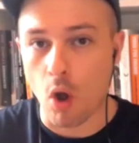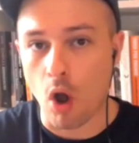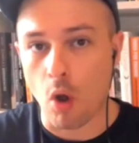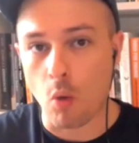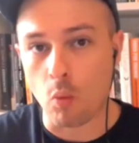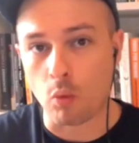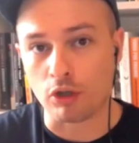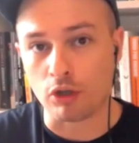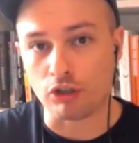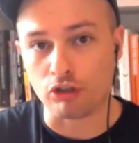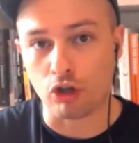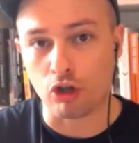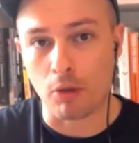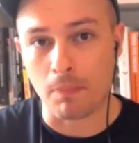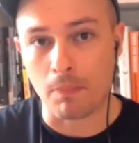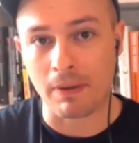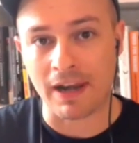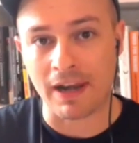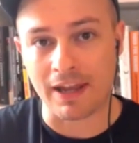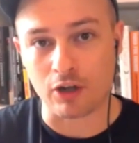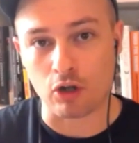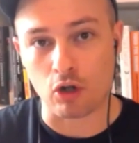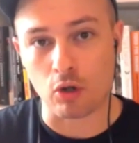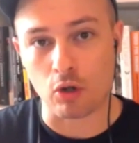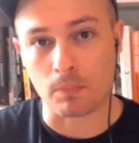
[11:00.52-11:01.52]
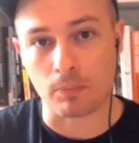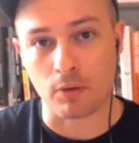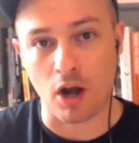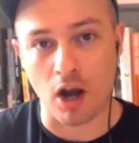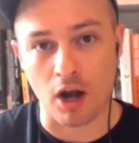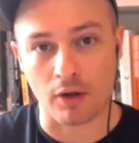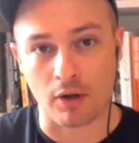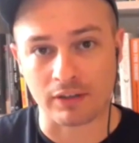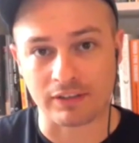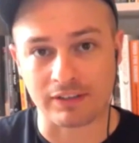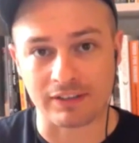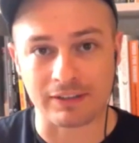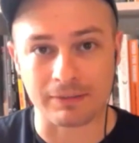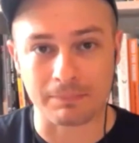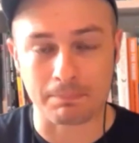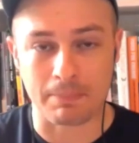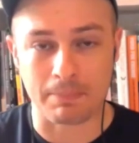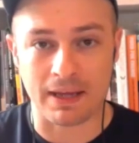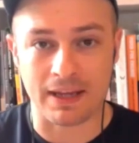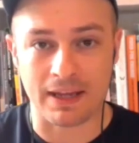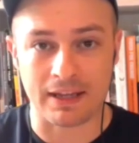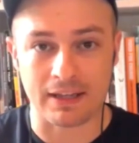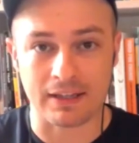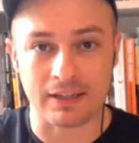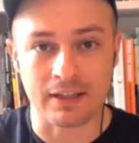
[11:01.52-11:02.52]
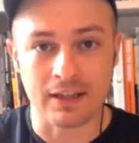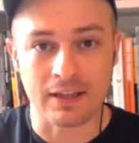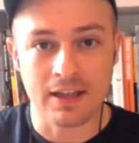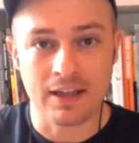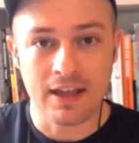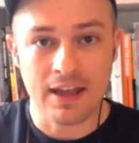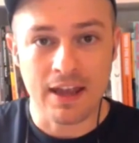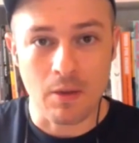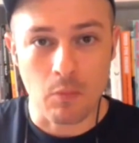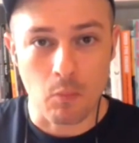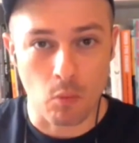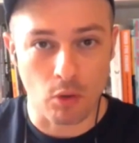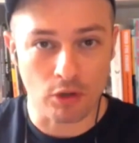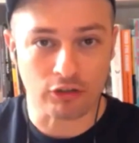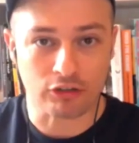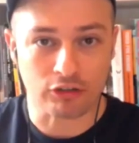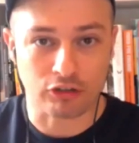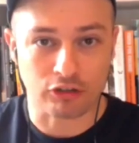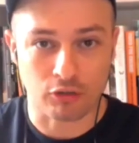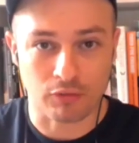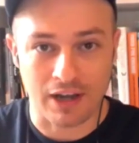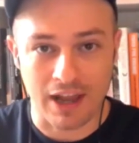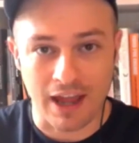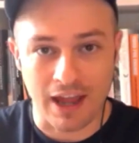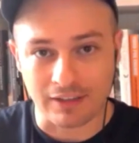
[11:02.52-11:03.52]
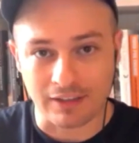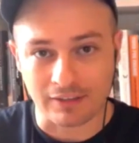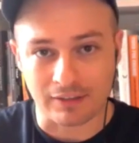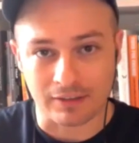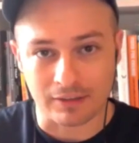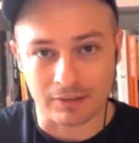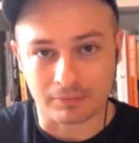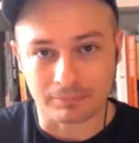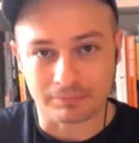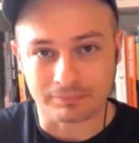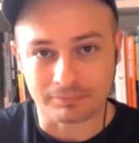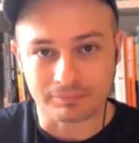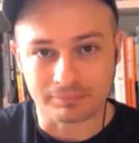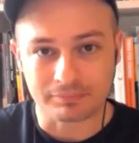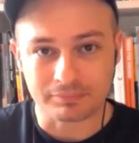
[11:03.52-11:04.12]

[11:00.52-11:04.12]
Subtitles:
what would your political priorities be once you're elected?